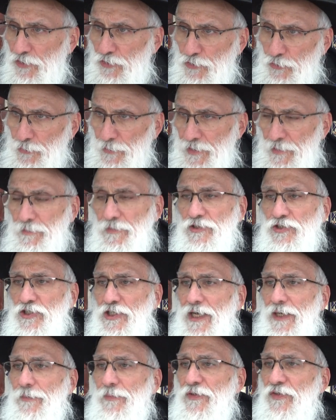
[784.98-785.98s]
a cream on
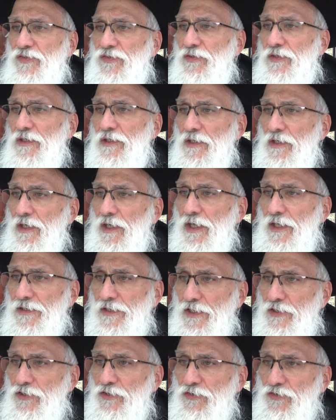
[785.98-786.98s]
Shabbos. And
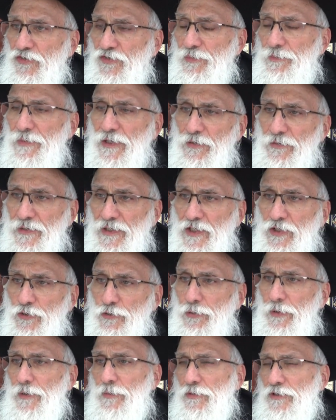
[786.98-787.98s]
then you're smearing a
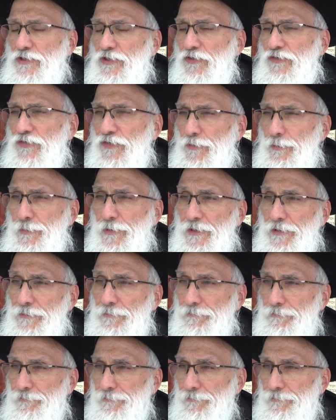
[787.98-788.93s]
cream, which is forbidden.